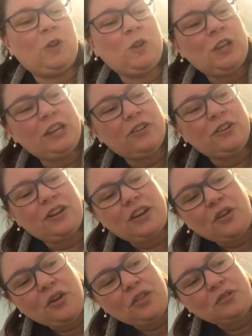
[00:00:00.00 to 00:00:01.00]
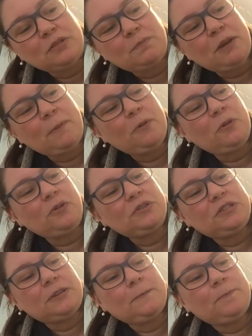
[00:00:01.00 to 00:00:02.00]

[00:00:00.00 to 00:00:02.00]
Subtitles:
glitter and all those bubbles.